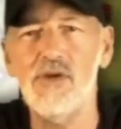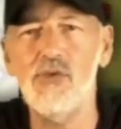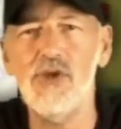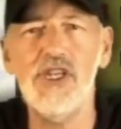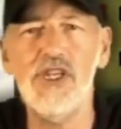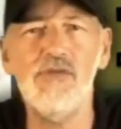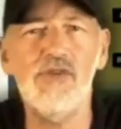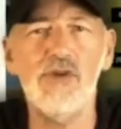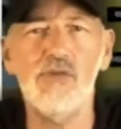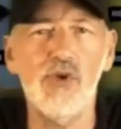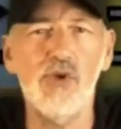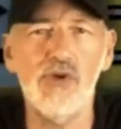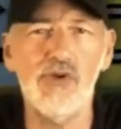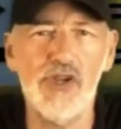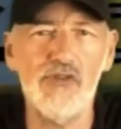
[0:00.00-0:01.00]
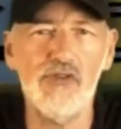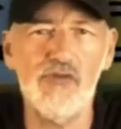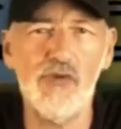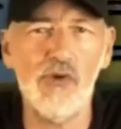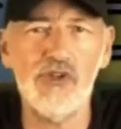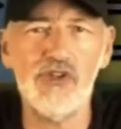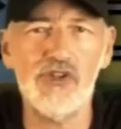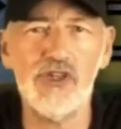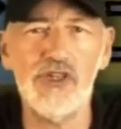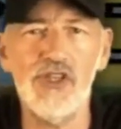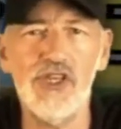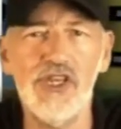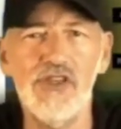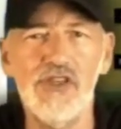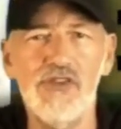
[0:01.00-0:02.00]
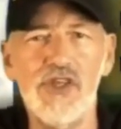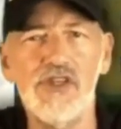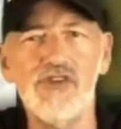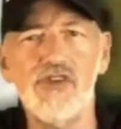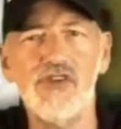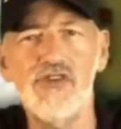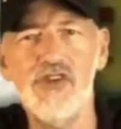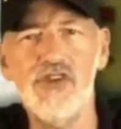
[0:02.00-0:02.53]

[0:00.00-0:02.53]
We live in a world, unfortunately, that is